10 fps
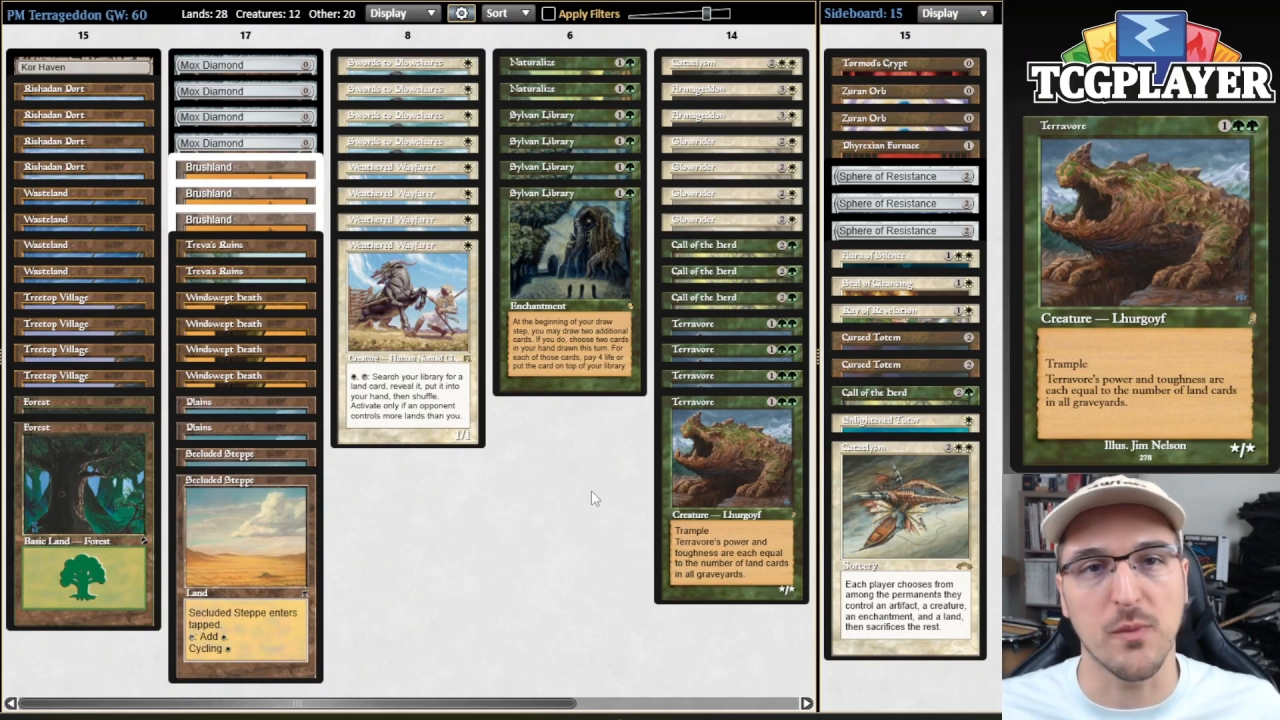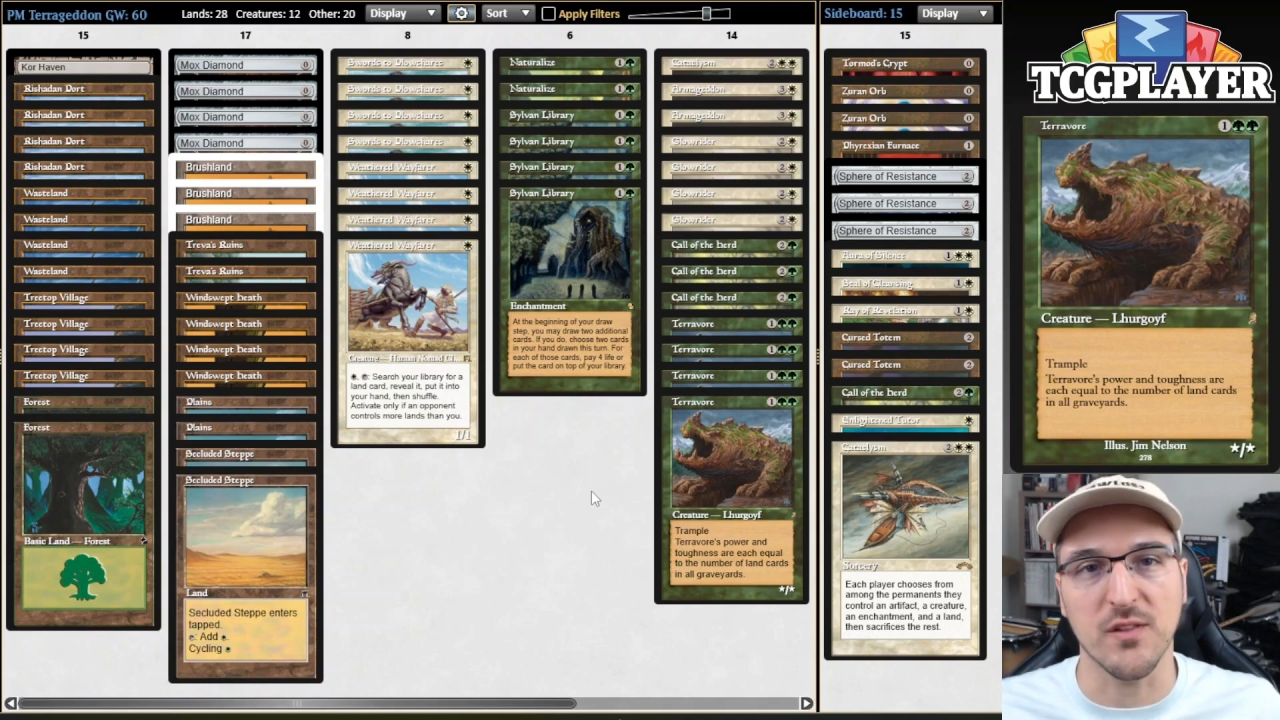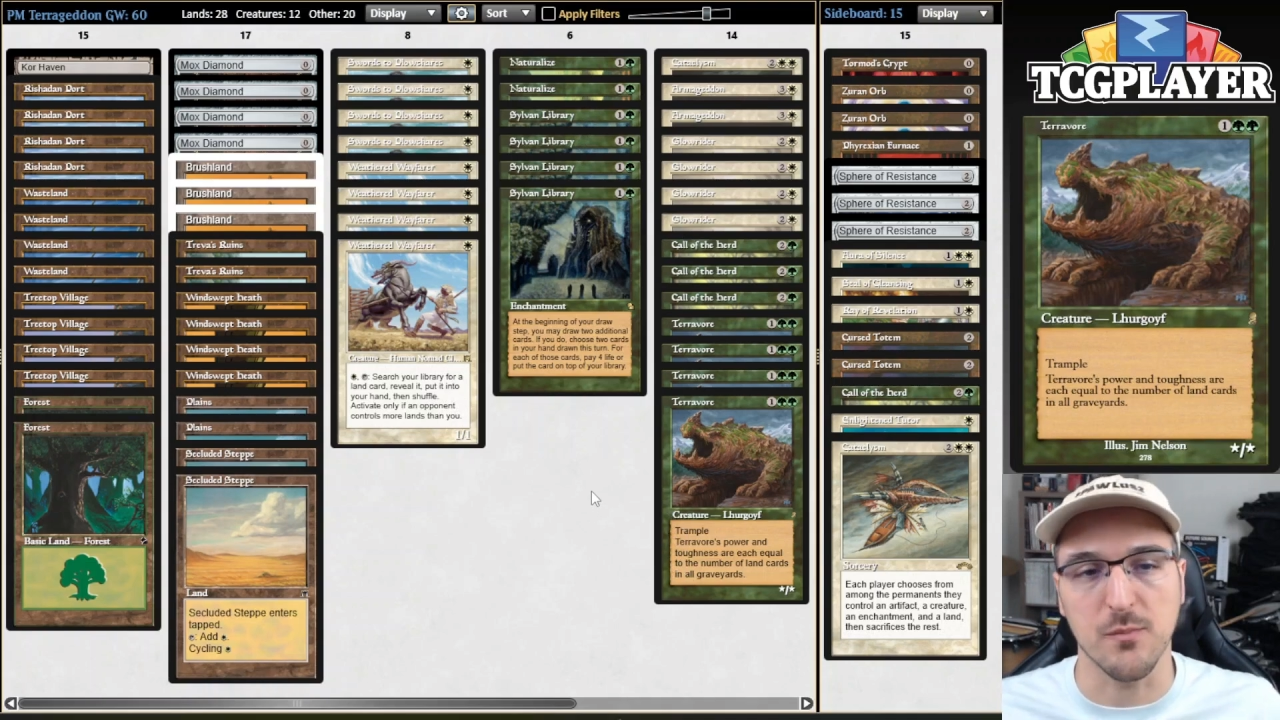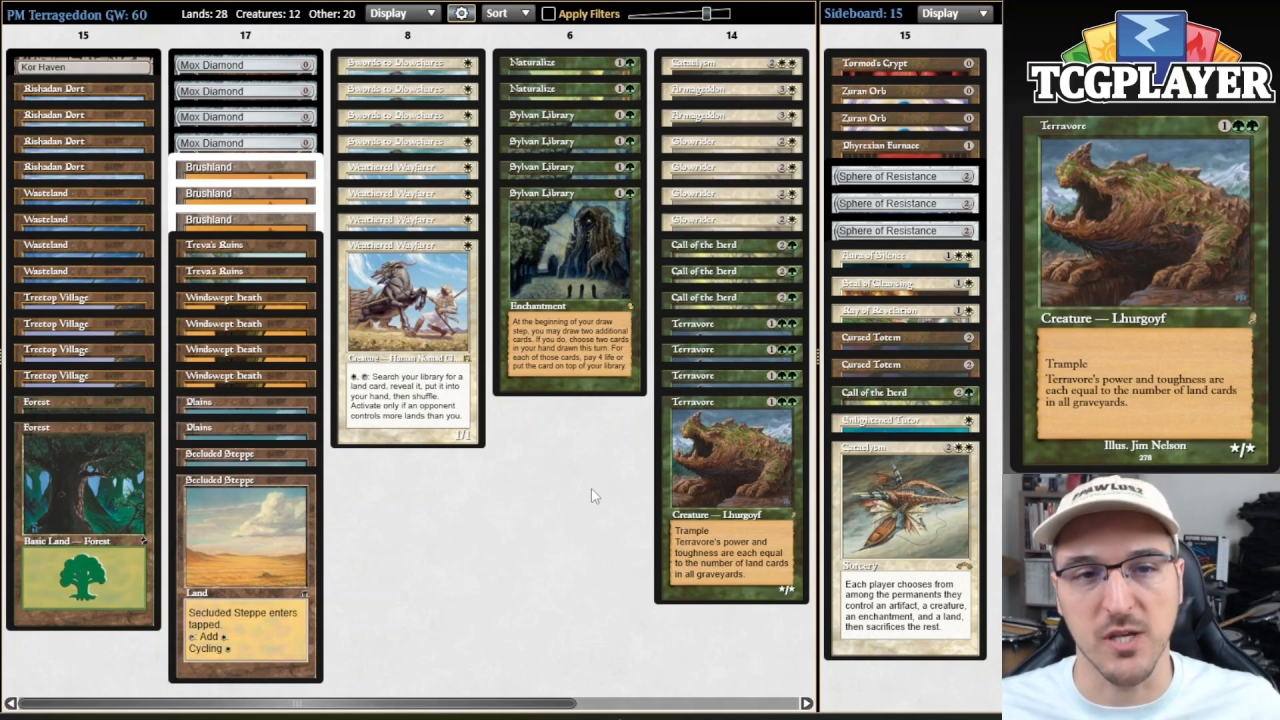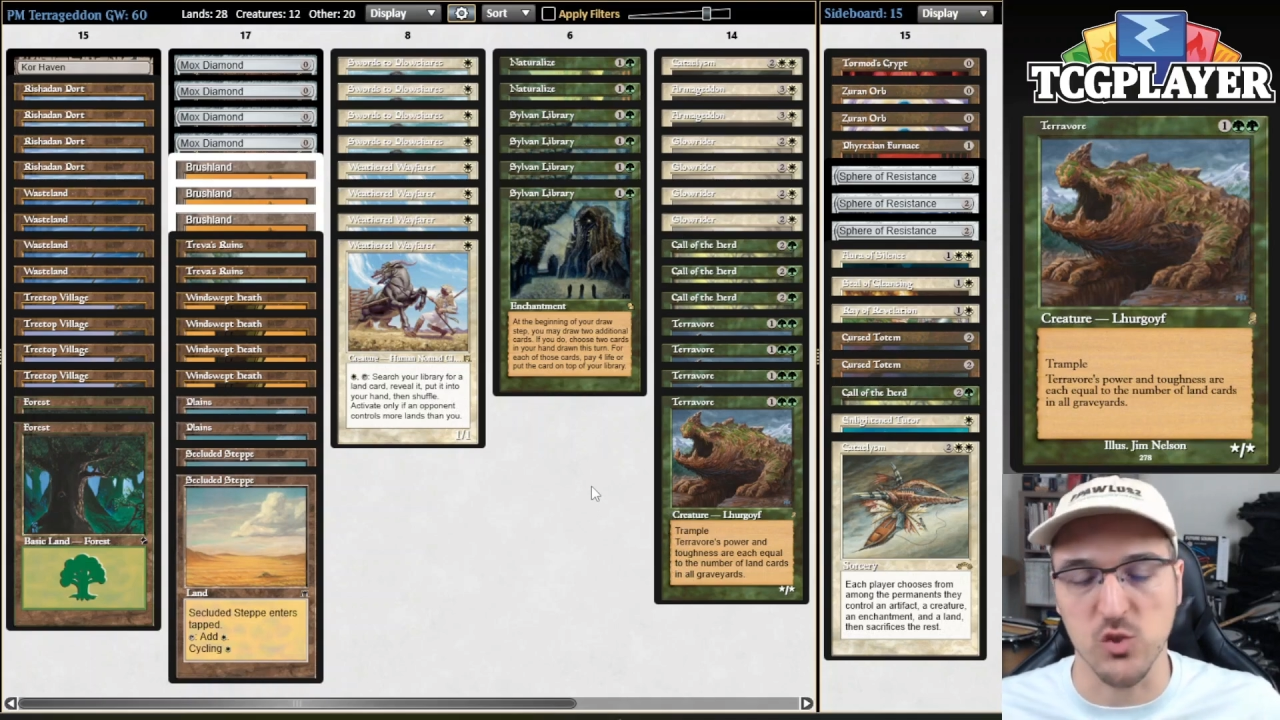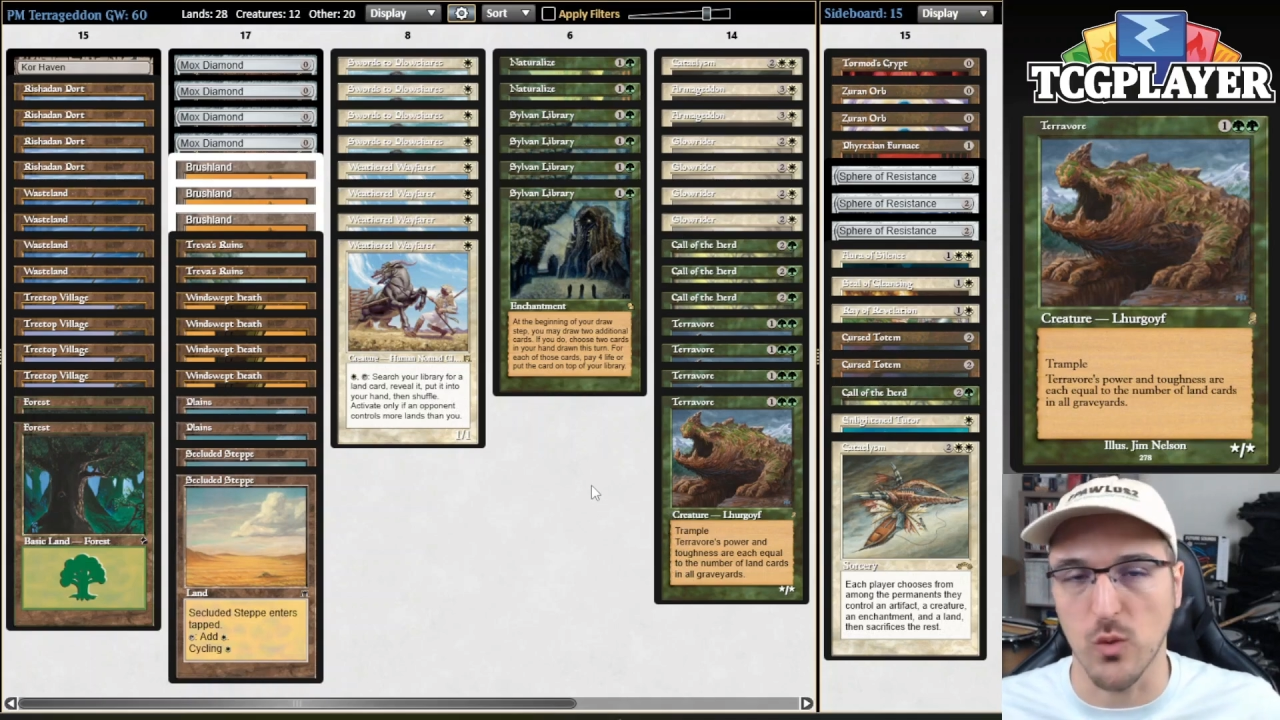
Meddling Mage,